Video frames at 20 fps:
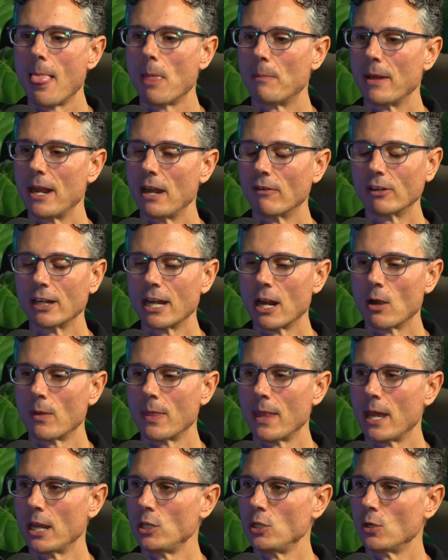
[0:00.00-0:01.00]
But every now
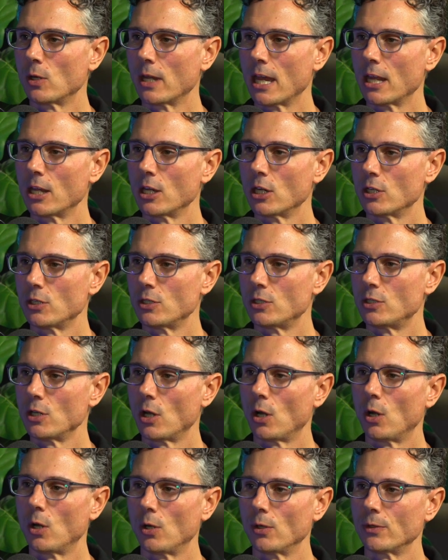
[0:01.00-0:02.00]
and then you get an
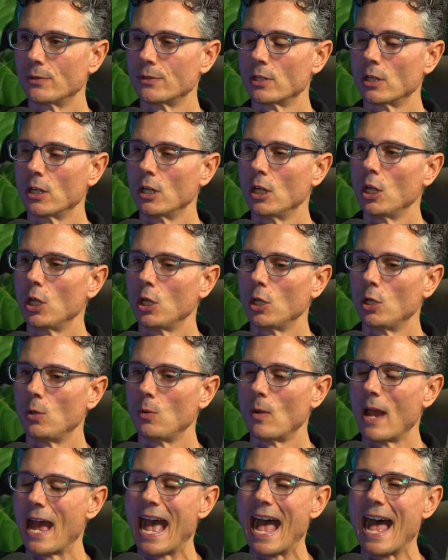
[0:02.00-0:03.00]
adult
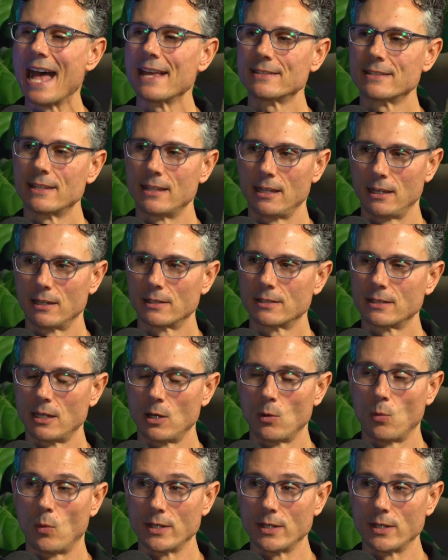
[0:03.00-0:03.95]
who has this and it